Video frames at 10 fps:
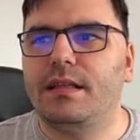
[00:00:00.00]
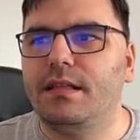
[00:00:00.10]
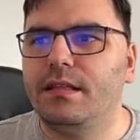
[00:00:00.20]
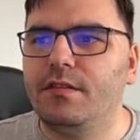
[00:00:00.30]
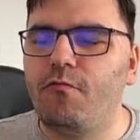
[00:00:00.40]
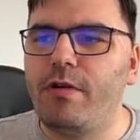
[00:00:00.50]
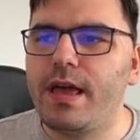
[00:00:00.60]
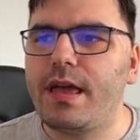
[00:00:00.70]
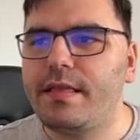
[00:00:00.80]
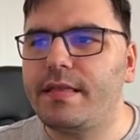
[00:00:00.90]
the
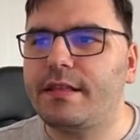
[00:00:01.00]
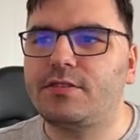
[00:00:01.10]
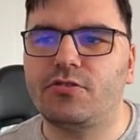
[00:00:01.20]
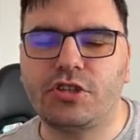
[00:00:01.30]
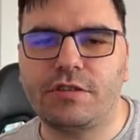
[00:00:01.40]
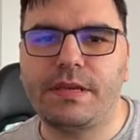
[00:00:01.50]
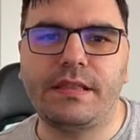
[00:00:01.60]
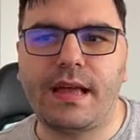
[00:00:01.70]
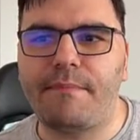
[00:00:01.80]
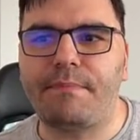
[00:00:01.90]
way that social
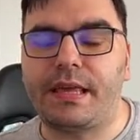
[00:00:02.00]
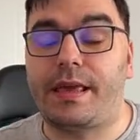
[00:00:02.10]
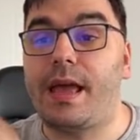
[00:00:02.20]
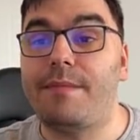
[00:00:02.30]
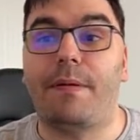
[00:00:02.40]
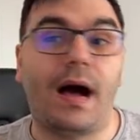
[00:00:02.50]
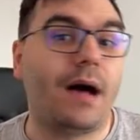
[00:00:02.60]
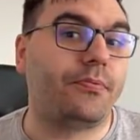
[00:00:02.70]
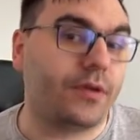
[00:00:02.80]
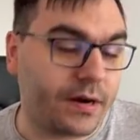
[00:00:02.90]
media became
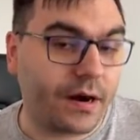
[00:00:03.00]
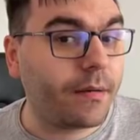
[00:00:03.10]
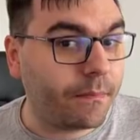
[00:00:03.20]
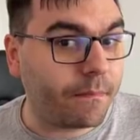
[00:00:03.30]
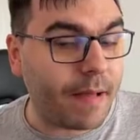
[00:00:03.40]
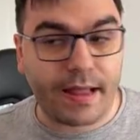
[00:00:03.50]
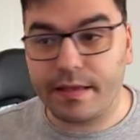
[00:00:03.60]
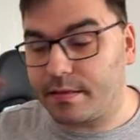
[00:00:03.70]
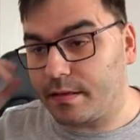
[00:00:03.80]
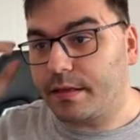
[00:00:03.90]
popular back
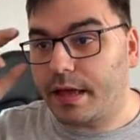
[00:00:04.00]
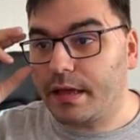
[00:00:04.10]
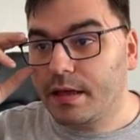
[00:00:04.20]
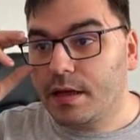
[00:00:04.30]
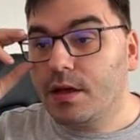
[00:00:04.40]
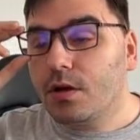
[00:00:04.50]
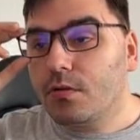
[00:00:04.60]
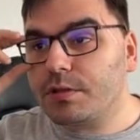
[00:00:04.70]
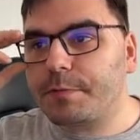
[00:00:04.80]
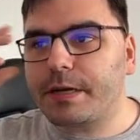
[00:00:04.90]
in the day
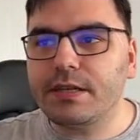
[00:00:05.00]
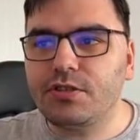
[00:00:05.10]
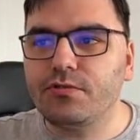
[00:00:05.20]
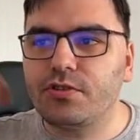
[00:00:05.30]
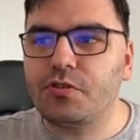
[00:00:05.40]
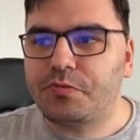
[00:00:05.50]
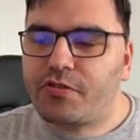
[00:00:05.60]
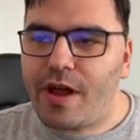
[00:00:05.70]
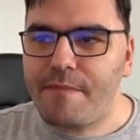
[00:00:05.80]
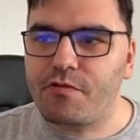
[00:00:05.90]
was because you would
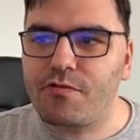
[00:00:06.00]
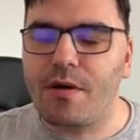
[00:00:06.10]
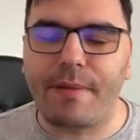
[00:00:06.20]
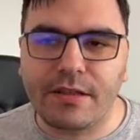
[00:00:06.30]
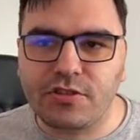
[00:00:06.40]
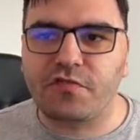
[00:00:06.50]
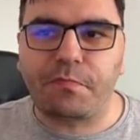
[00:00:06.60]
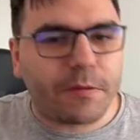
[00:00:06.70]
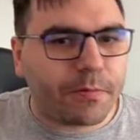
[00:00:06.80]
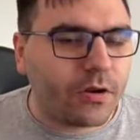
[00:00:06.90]
subscribe to a bunch of
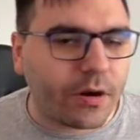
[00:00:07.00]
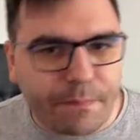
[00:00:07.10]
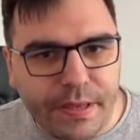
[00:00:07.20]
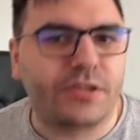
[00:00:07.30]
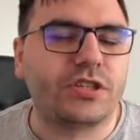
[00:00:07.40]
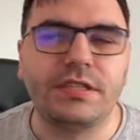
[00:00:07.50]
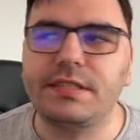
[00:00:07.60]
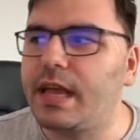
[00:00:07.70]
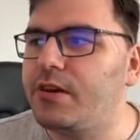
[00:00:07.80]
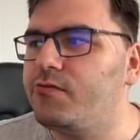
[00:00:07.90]
people or
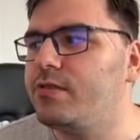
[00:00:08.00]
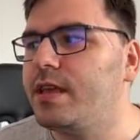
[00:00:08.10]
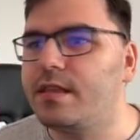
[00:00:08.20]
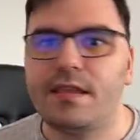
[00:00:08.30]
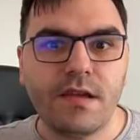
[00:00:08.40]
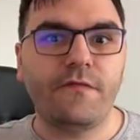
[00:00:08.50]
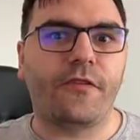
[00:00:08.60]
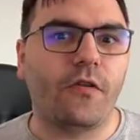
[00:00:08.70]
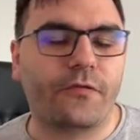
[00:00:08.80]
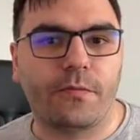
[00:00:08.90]
pages and you would get
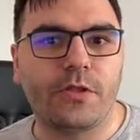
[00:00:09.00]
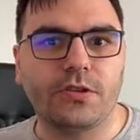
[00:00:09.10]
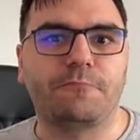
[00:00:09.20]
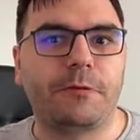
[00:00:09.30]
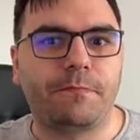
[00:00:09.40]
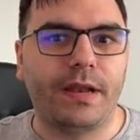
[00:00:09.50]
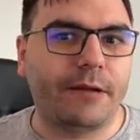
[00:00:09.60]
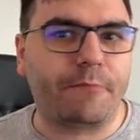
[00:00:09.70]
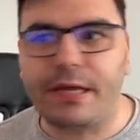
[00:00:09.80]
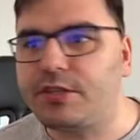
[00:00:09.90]
info from those people
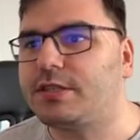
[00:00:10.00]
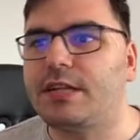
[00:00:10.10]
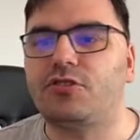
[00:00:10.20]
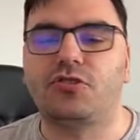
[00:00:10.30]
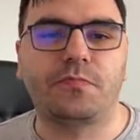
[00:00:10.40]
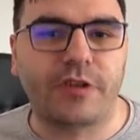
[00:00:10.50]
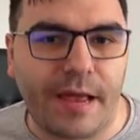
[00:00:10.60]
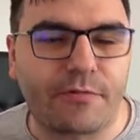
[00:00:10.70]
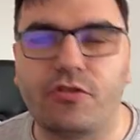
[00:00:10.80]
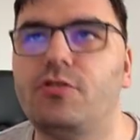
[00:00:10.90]
and pages that you
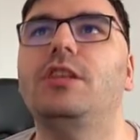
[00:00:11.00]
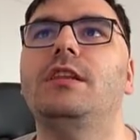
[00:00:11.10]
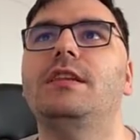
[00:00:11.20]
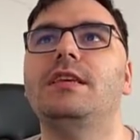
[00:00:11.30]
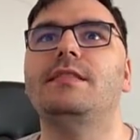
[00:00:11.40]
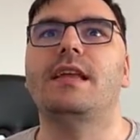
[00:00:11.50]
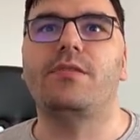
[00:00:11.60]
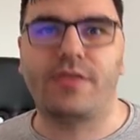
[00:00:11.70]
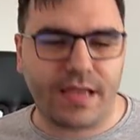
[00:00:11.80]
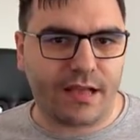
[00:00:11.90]
subscribe to. You didn't need
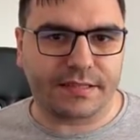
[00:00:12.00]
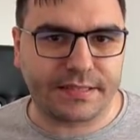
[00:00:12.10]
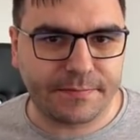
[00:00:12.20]
anything else.